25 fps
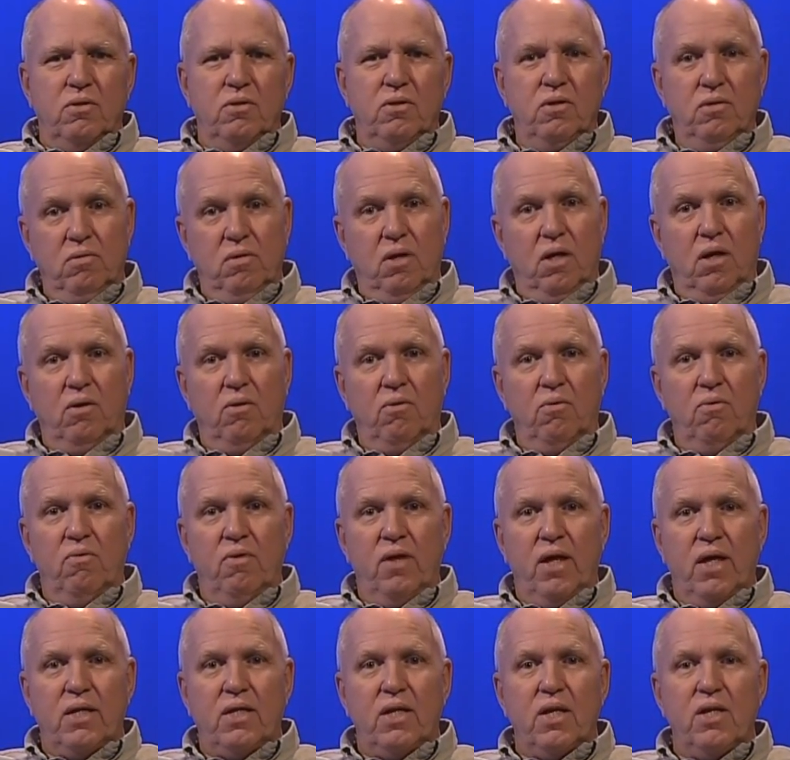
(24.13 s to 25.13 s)
you know
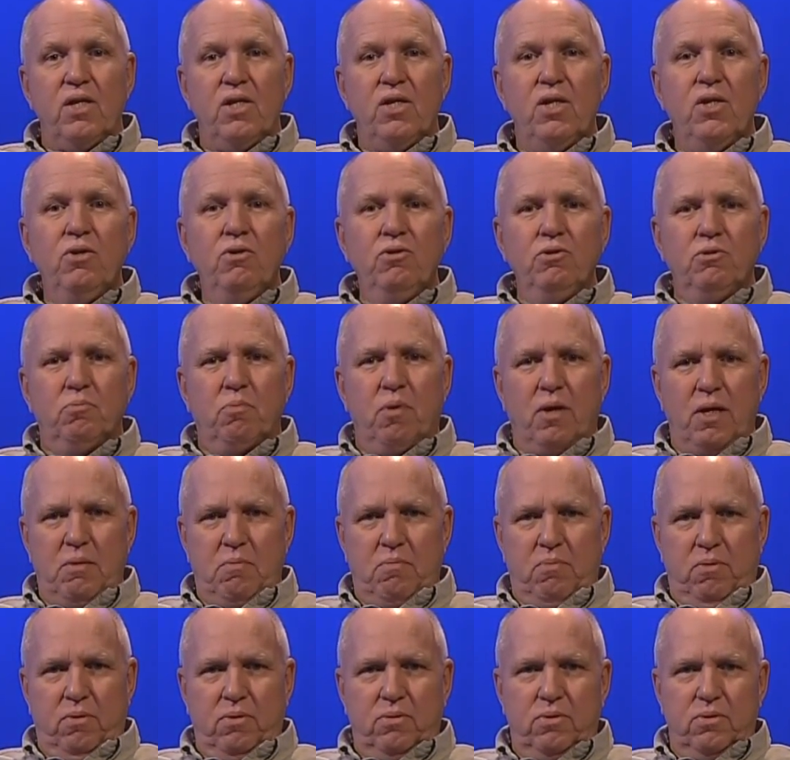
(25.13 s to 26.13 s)
that
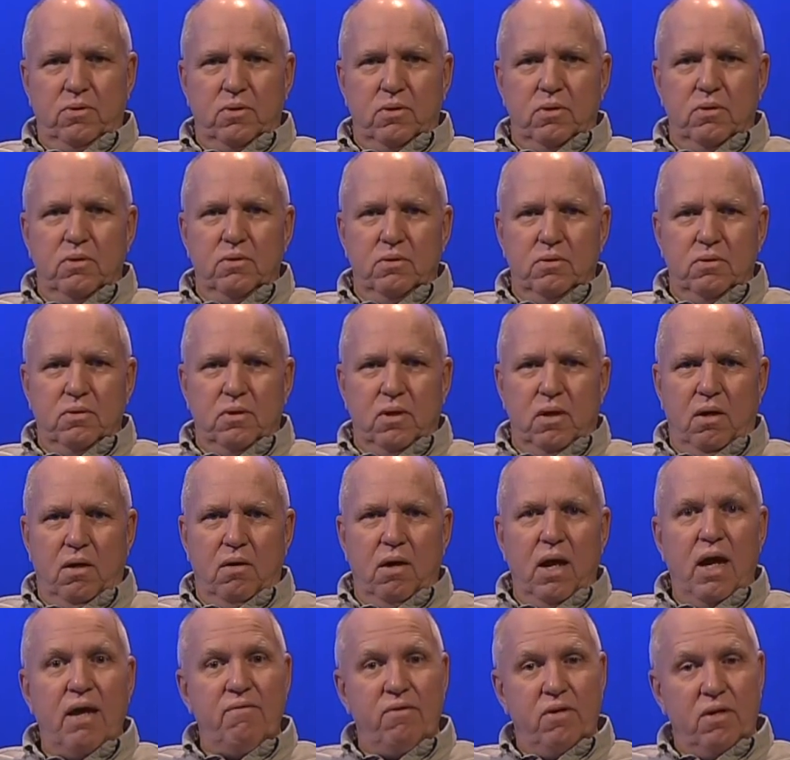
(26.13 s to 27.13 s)
newspapers
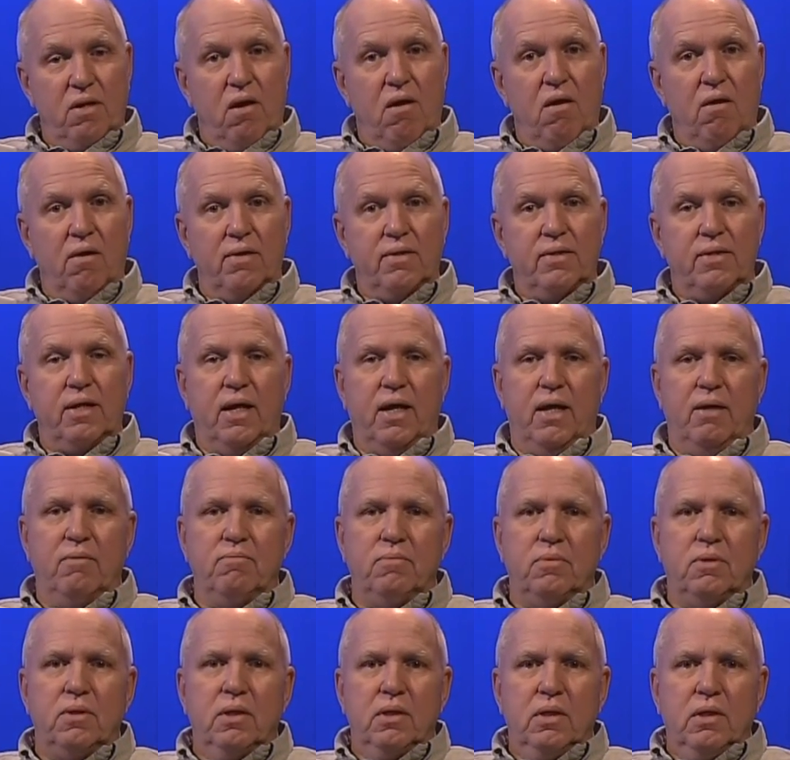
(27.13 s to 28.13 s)
are having a hard
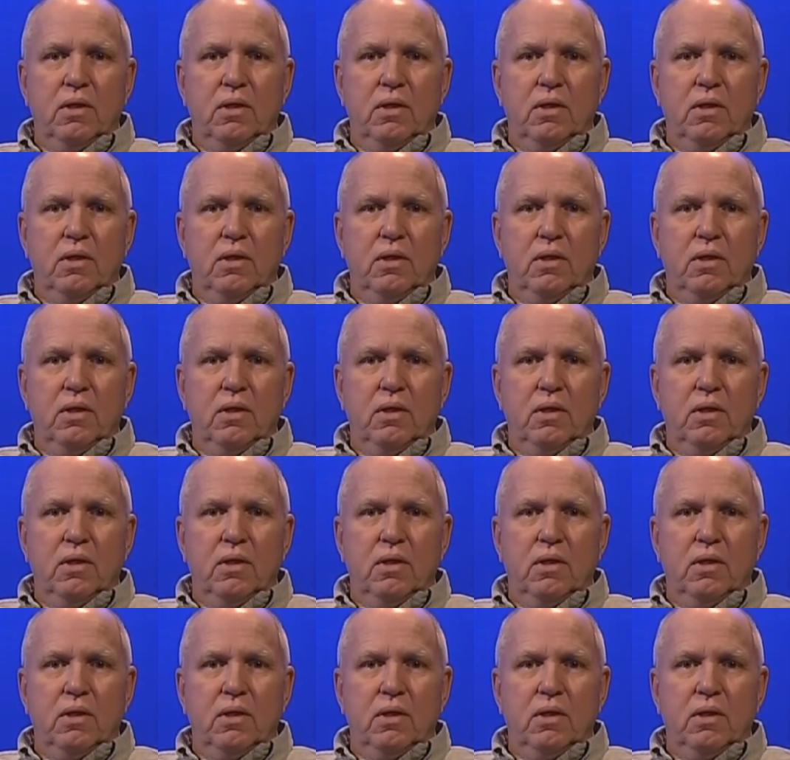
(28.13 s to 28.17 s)
time.